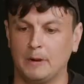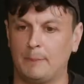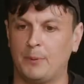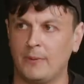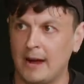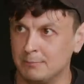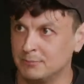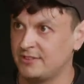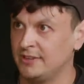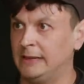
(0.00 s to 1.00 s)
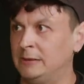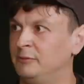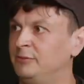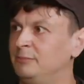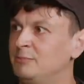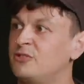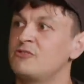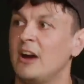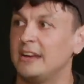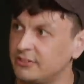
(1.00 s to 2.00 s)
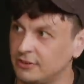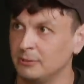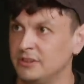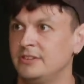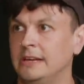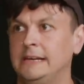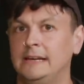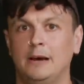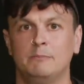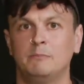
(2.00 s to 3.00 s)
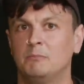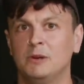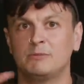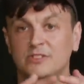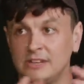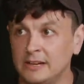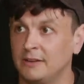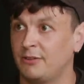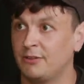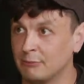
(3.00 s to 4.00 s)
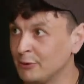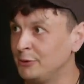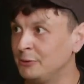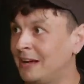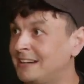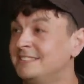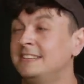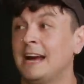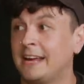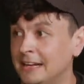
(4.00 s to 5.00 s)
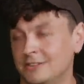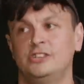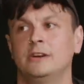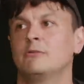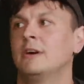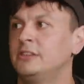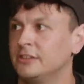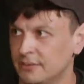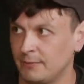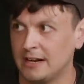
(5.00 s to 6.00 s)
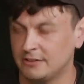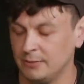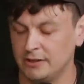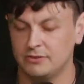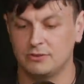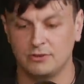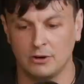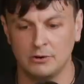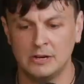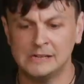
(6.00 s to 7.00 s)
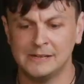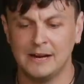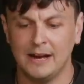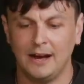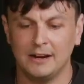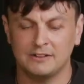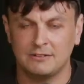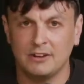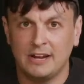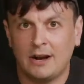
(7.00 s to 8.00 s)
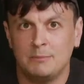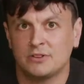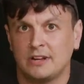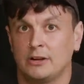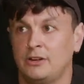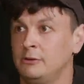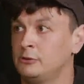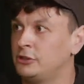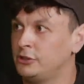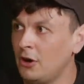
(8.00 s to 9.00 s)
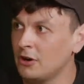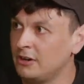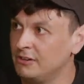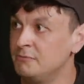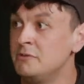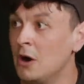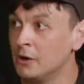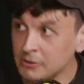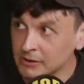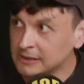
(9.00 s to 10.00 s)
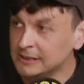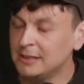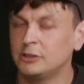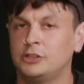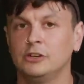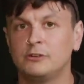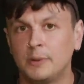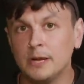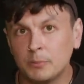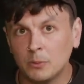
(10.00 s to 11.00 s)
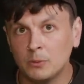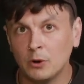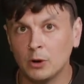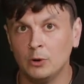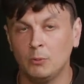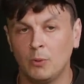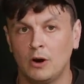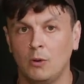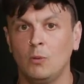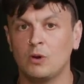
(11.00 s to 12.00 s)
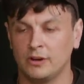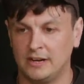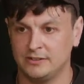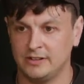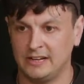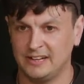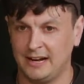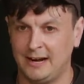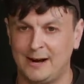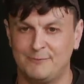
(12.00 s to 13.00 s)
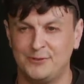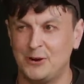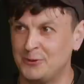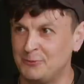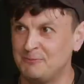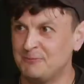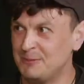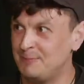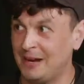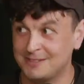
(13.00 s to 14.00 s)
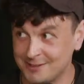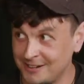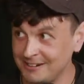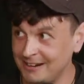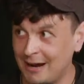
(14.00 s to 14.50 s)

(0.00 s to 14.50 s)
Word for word: like preemptive strikes that we see, and we've seen it through like decades, generations of activists. So did it come as like a huge shock? No. Should people who were organizing have known better?